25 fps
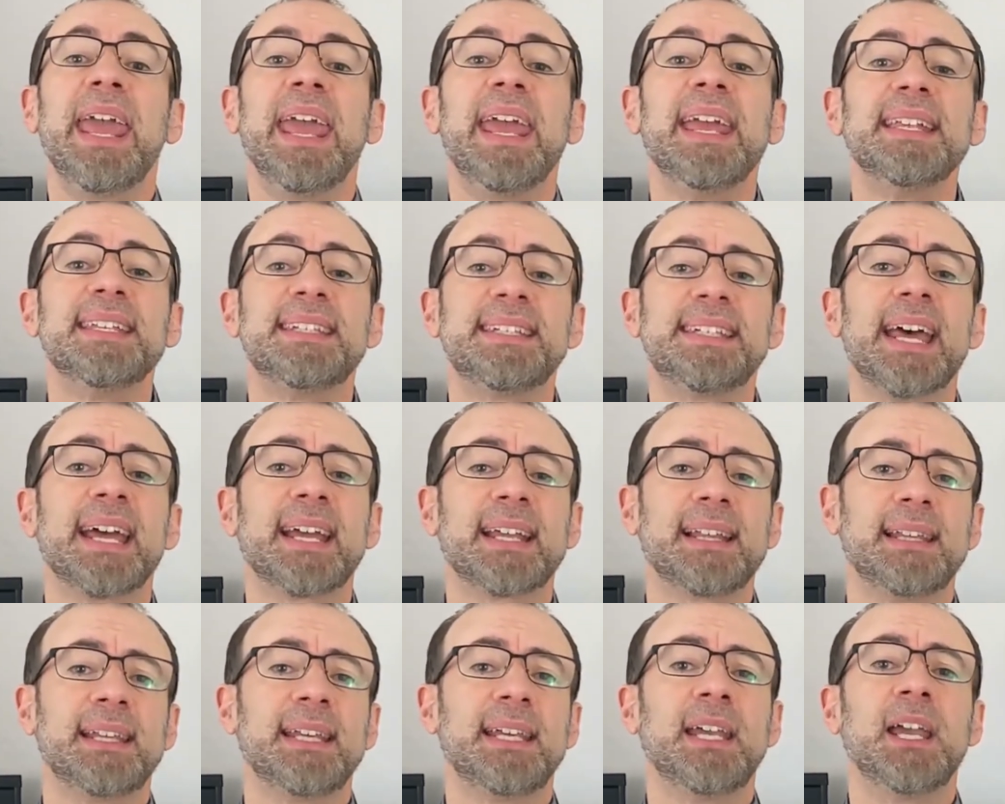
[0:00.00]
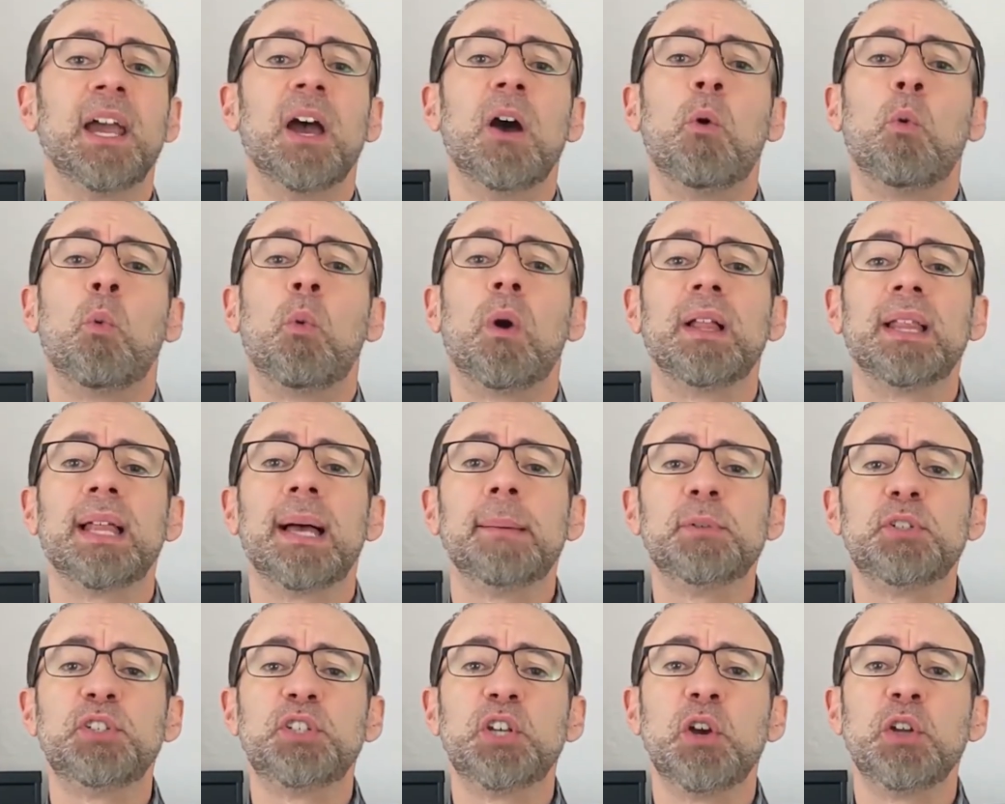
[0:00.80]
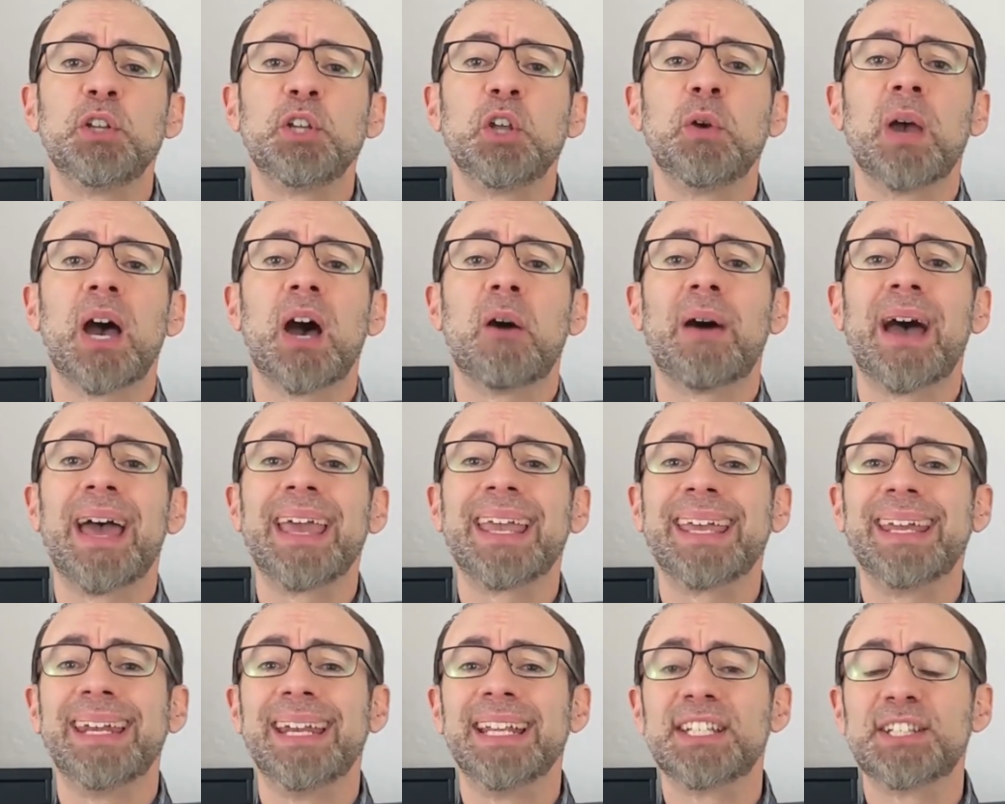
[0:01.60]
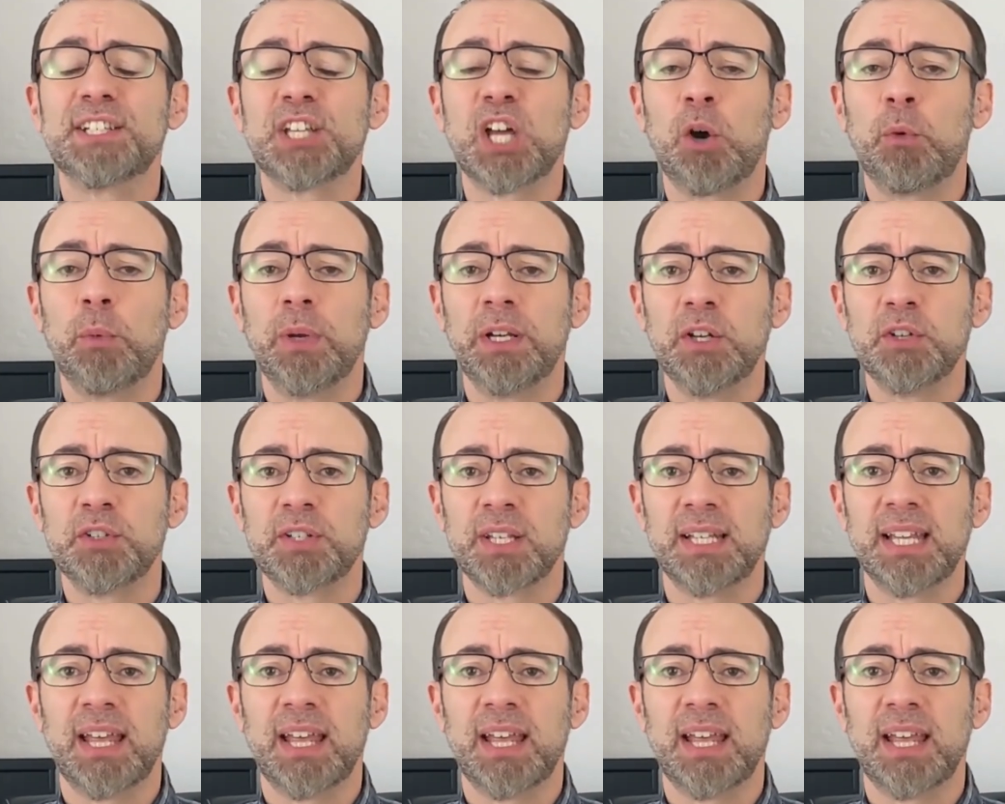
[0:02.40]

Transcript: And secondly, while I'm showing you how I can install Windows